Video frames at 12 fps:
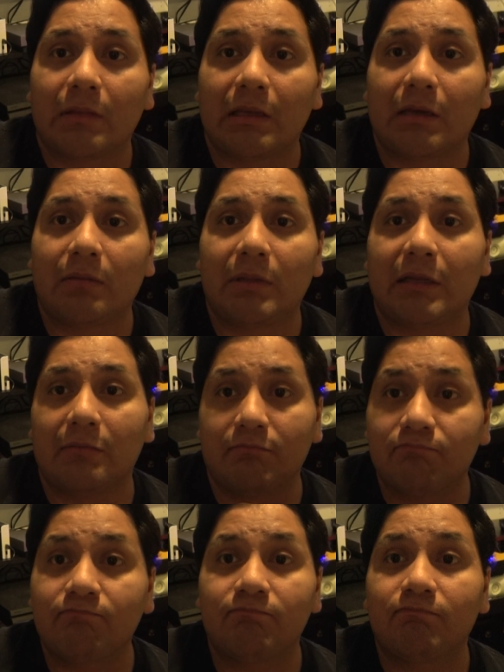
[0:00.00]
I'm like,
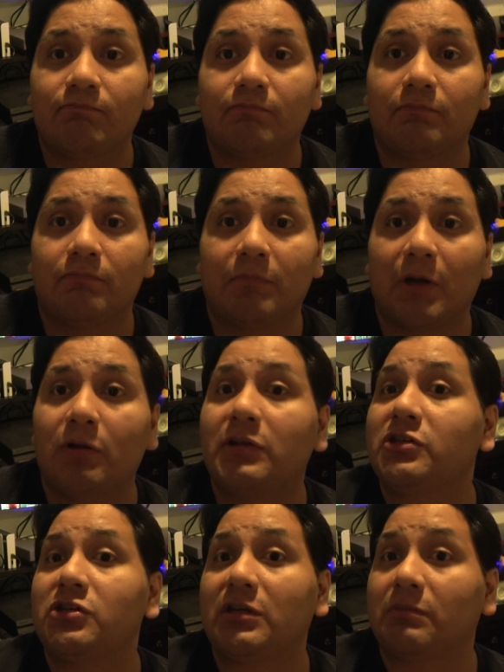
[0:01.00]

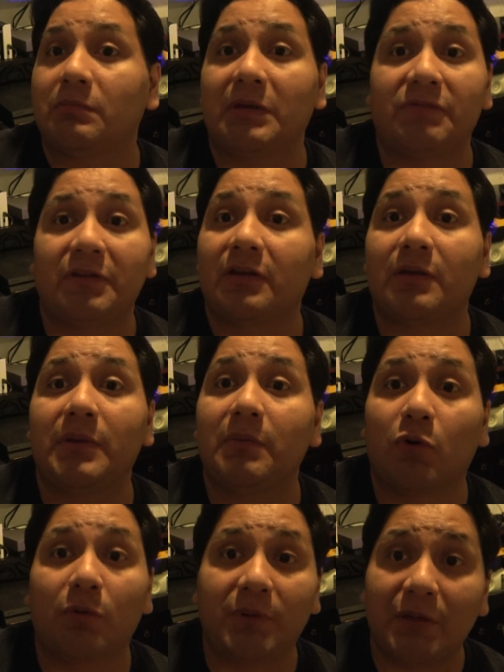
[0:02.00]
holy shit, if there could be
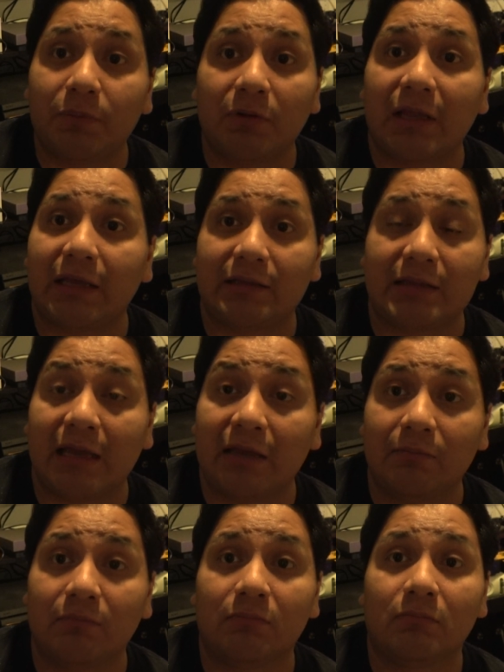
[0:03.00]
more people like
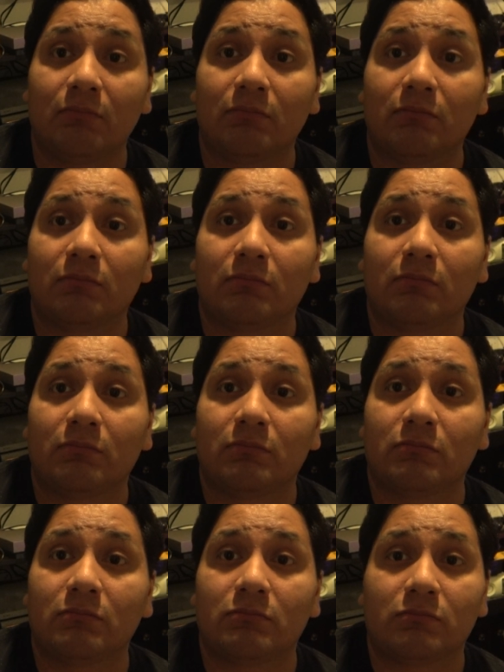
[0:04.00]
that,
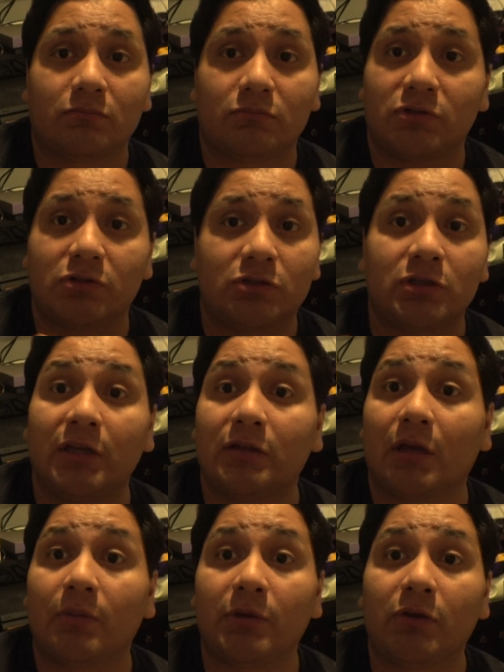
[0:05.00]
shit,
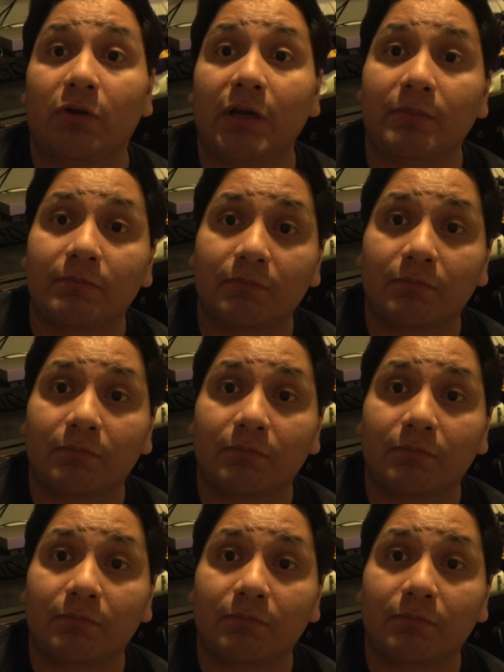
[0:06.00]
that'll be great.